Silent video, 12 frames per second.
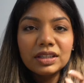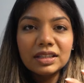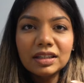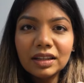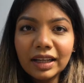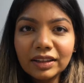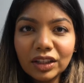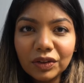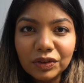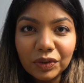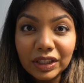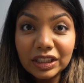didn't like the
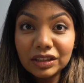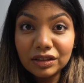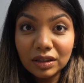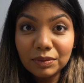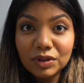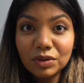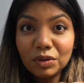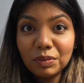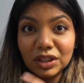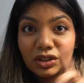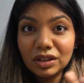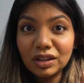green
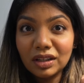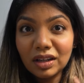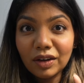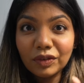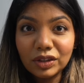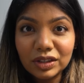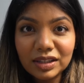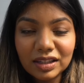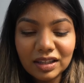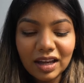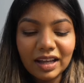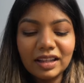gemstone, but she loved the
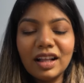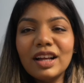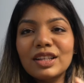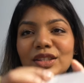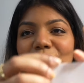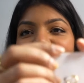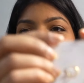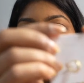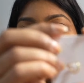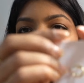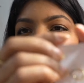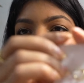style. So
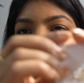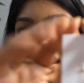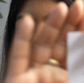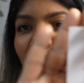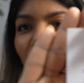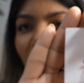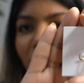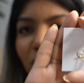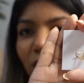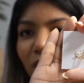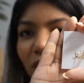I picked this one for